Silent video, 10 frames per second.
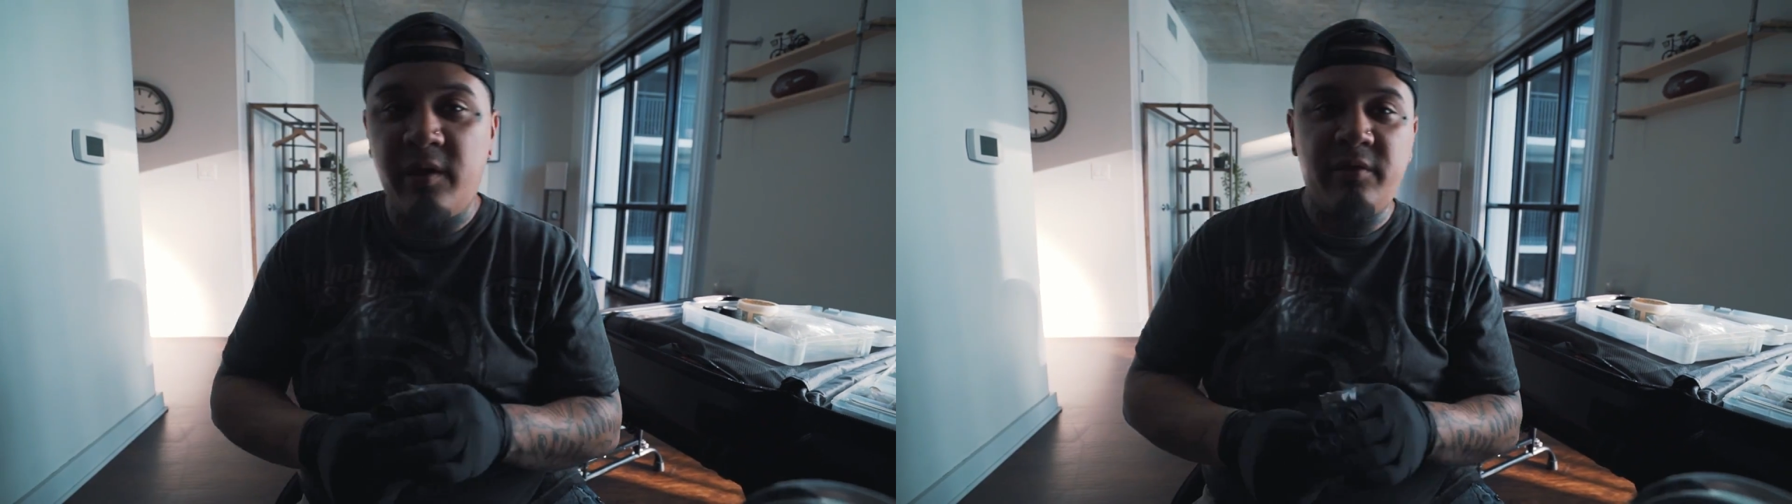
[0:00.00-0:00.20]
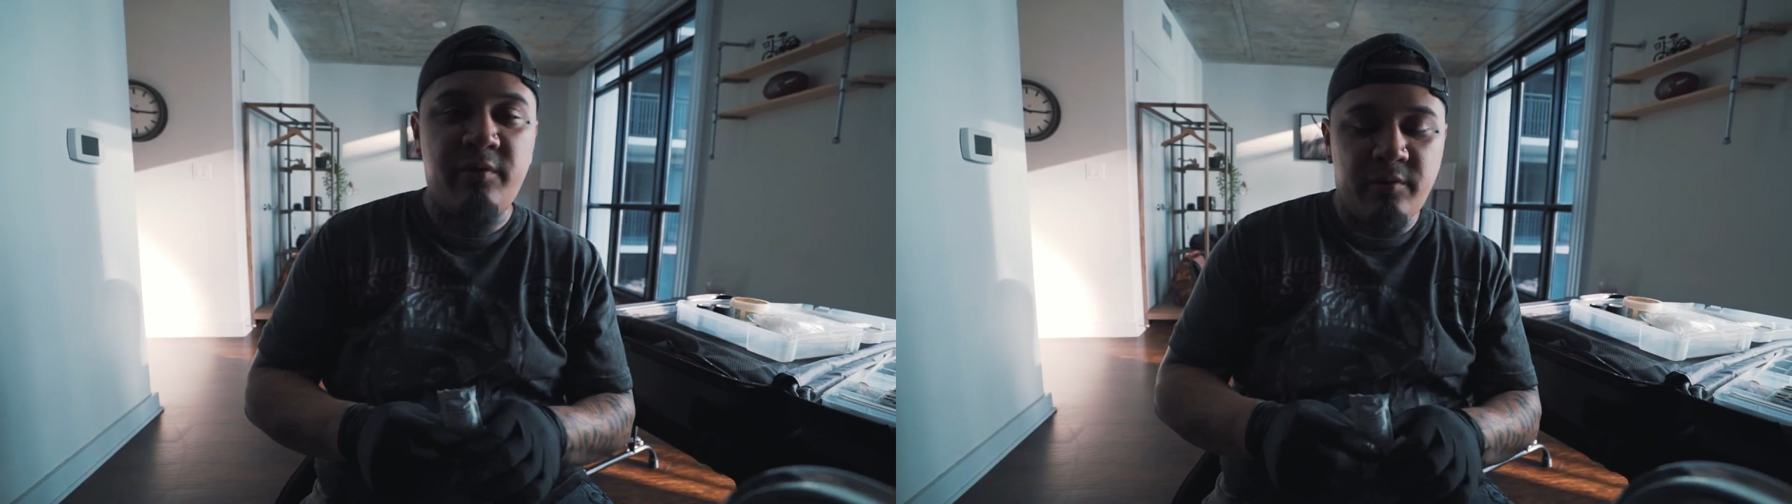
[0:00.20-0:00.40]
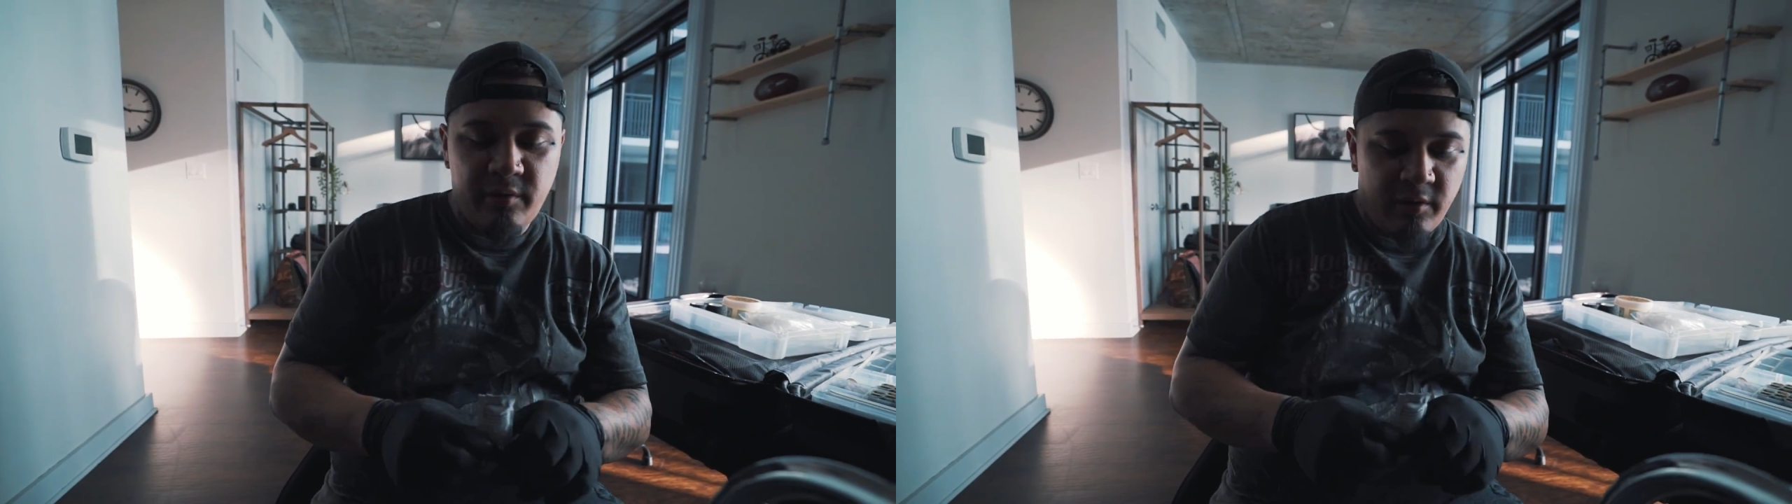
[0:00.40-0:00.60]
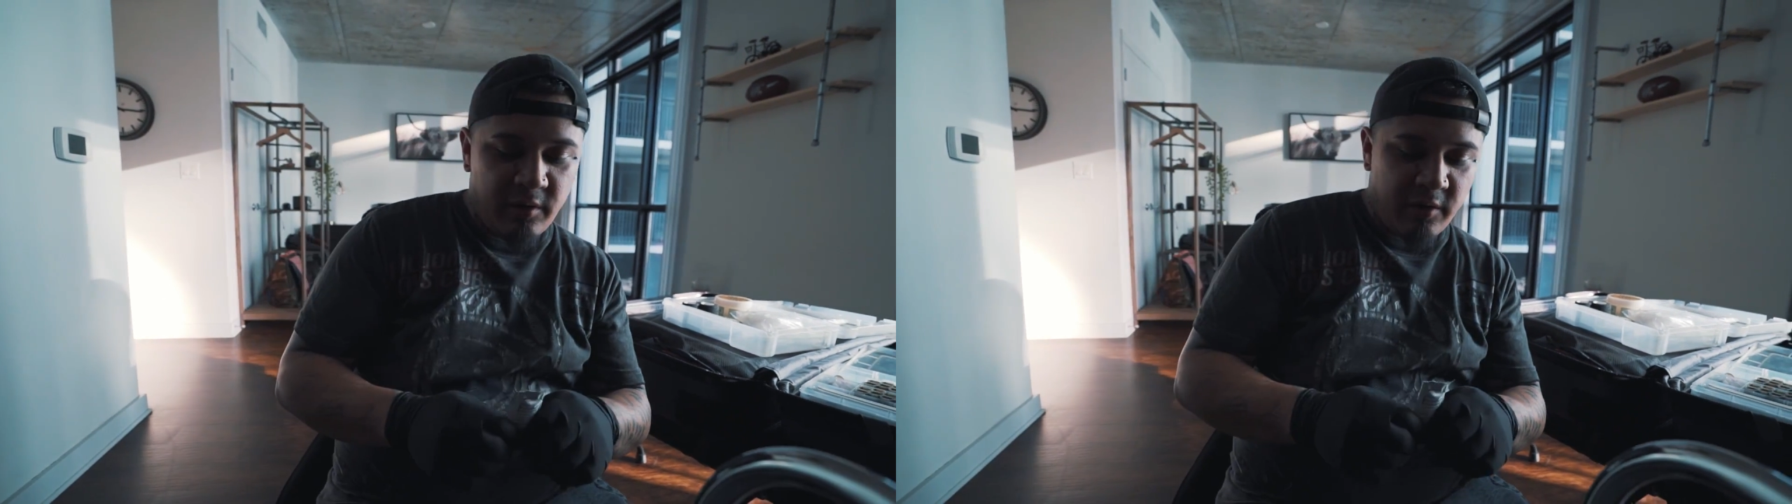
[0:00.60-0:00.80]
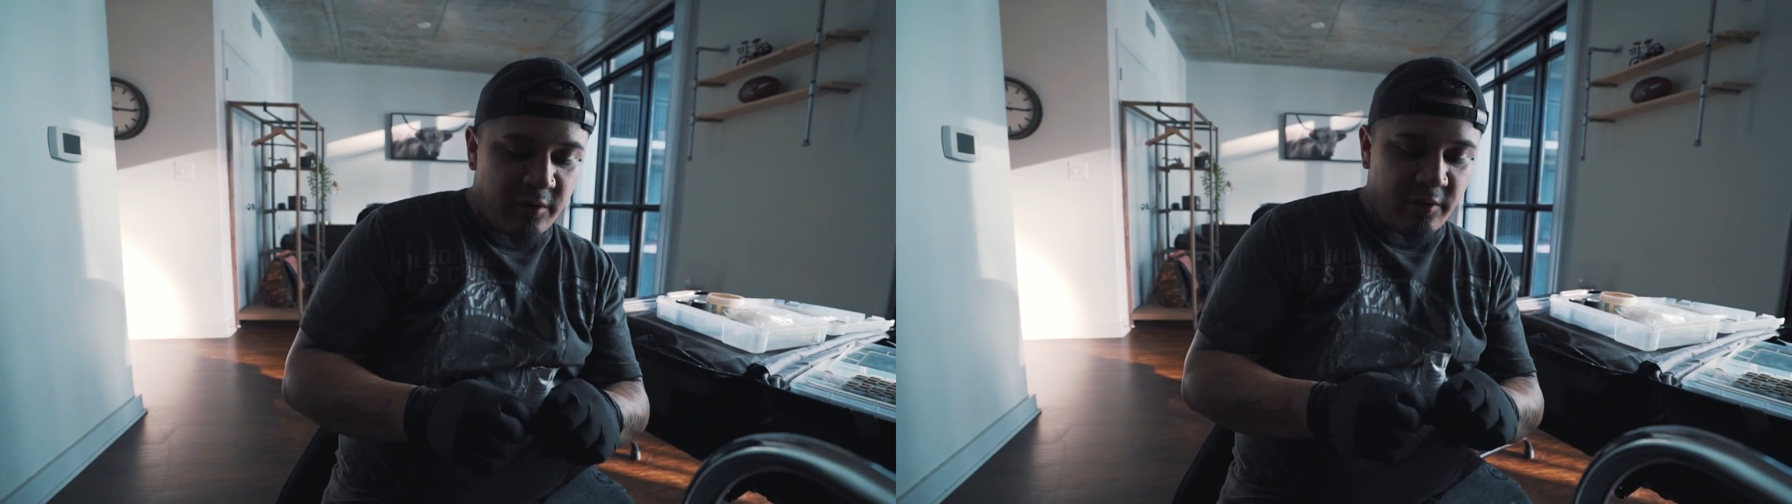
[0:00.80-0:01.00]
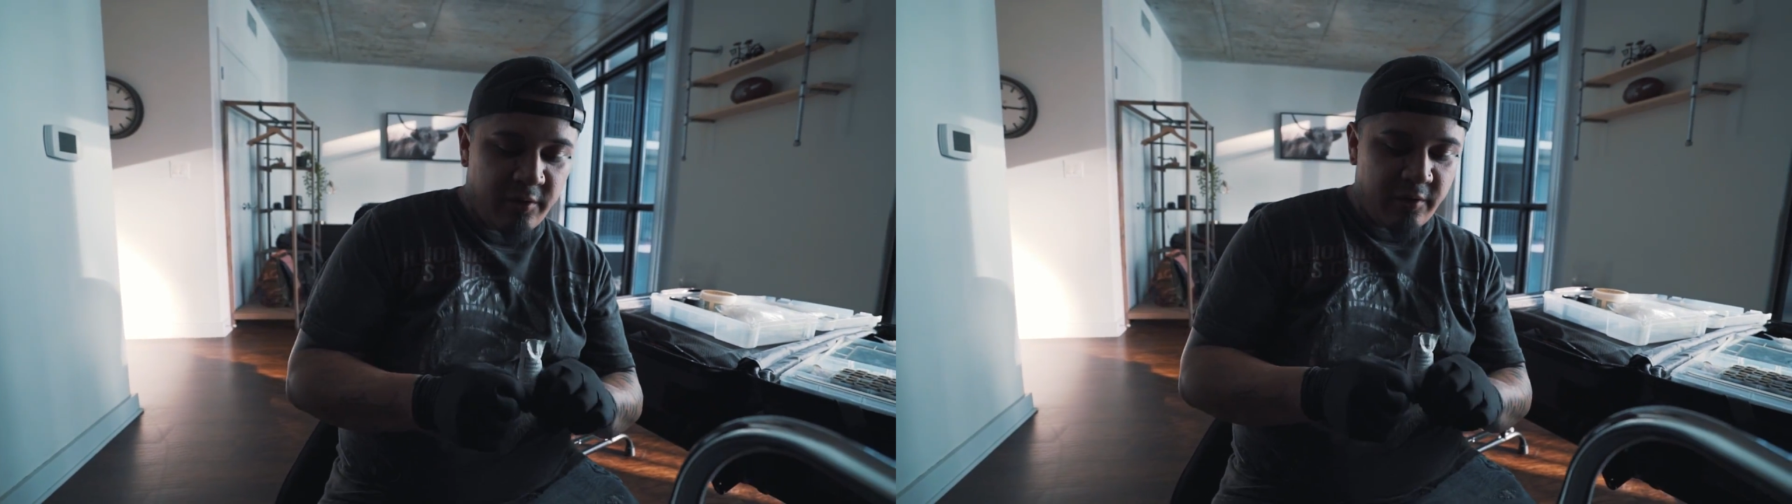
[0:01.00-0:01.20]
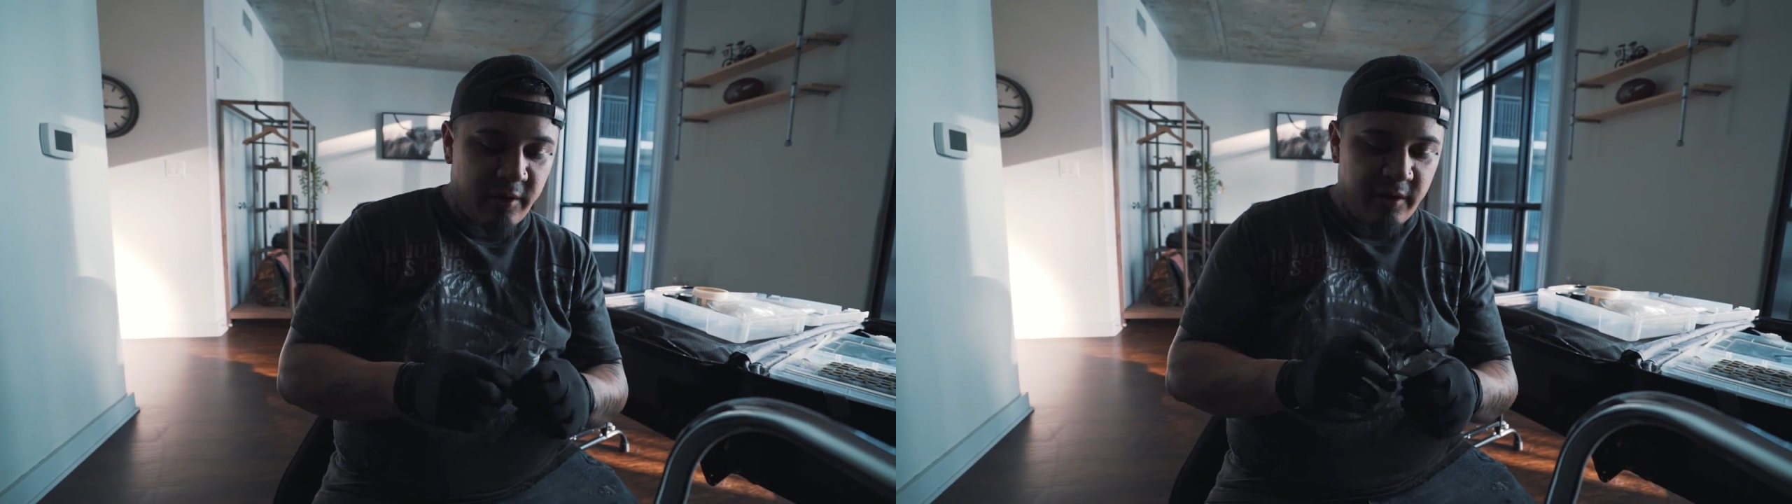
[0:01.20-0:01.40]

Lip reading: whether you're